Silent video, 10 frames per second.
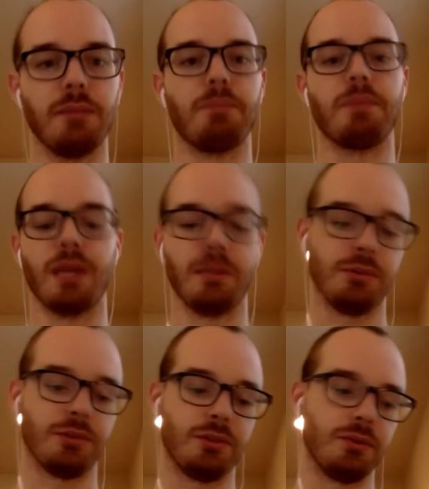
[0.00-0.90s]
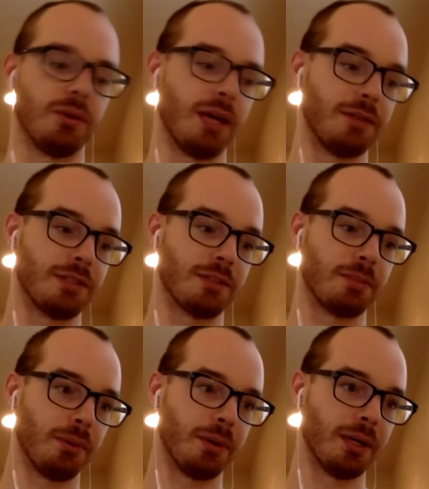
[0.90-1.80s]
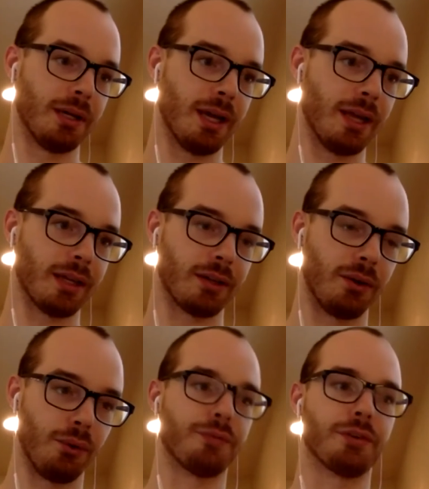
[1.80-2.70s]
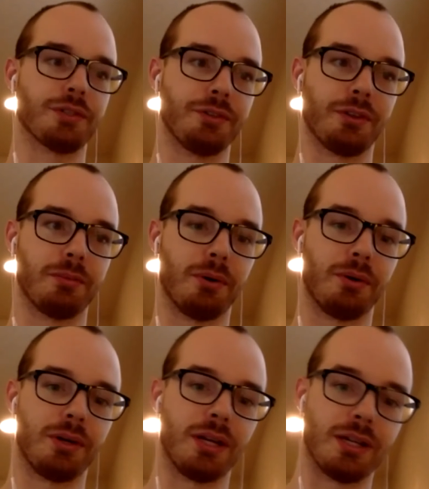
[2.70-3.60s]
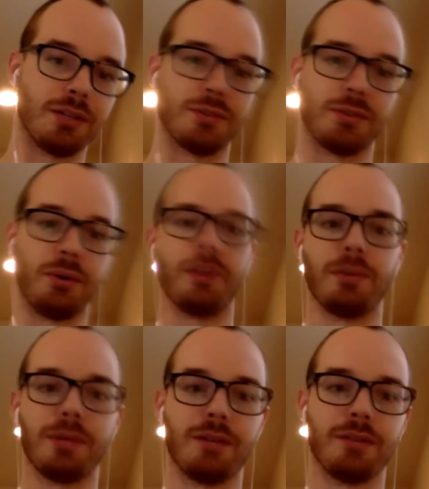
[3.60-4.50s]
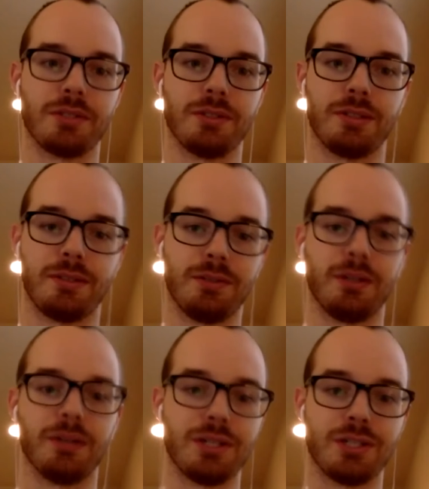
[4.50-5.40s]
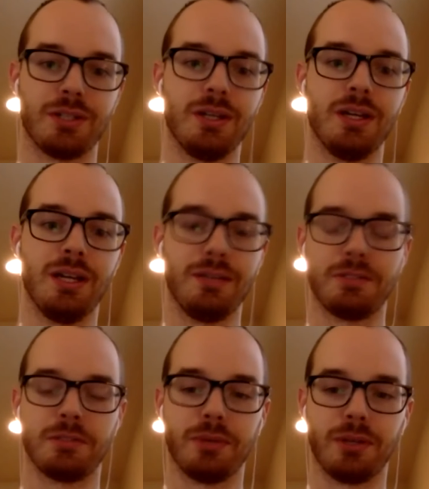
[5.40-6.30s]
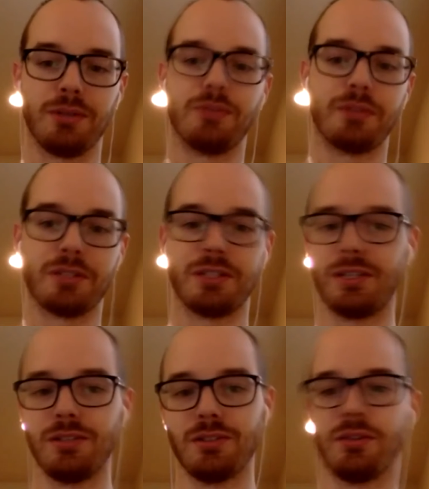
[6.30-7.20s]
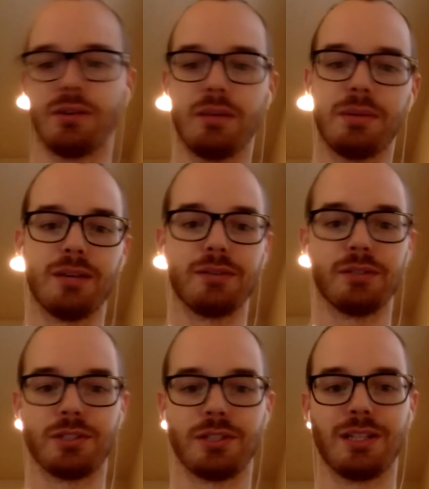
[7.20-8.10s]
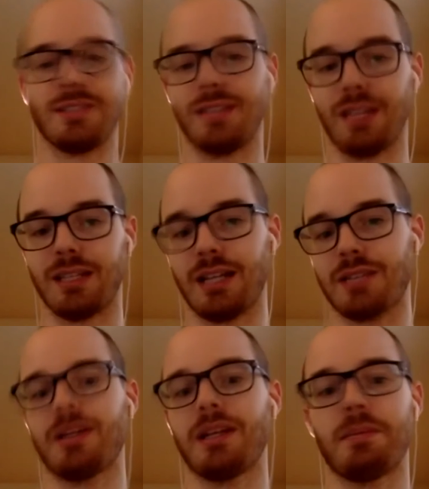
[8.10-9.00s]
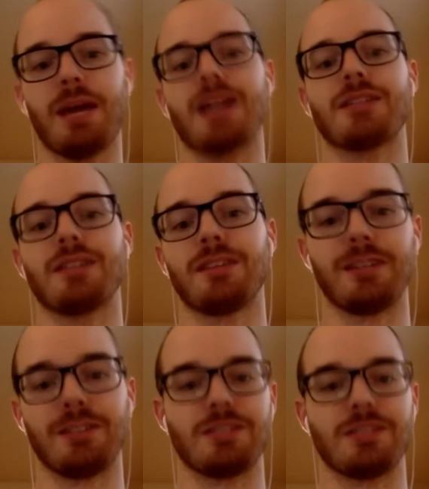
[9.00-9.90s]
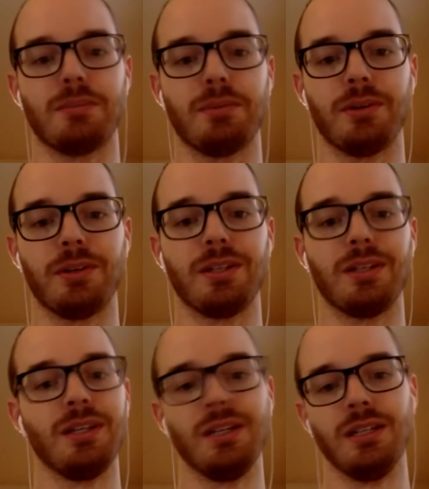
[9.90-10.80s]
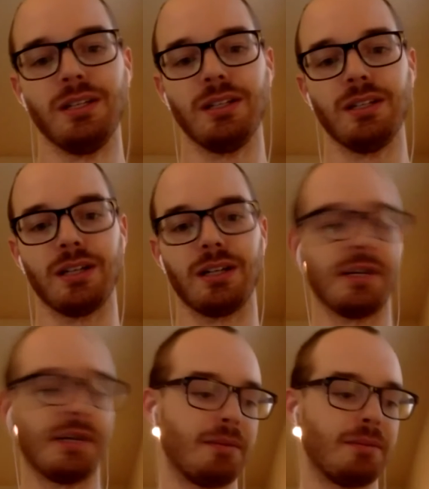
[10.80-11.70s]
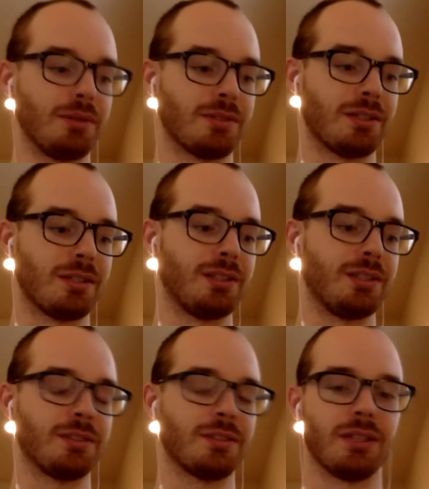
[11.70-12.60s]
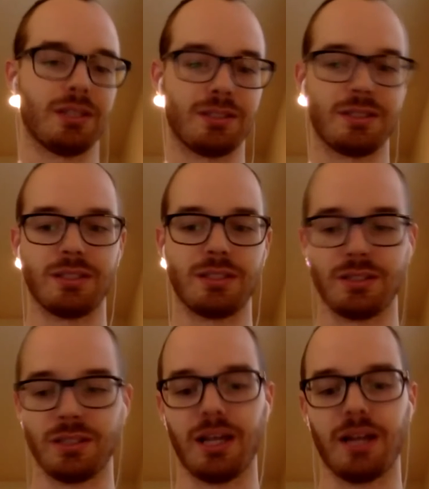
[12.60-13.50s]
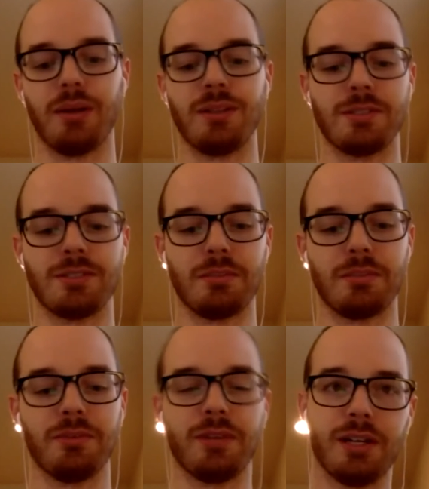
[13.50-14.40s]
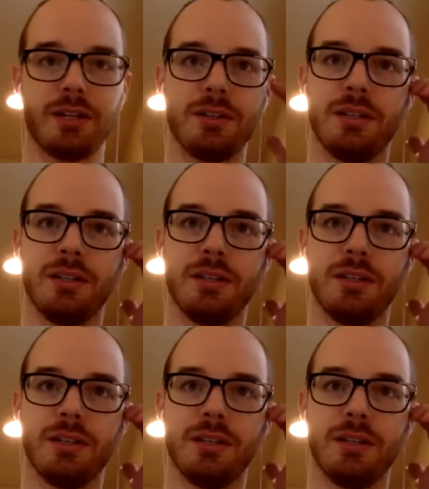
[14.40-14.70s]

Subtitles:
be able to, if it's deploying like an old version of the component, it can use an old API version of the configuration. If it's deploying a new version, it can use a new API version. It's like not trying to patch the thing it just deployed in most scenarios. So like there's a lot of ways to simplify it.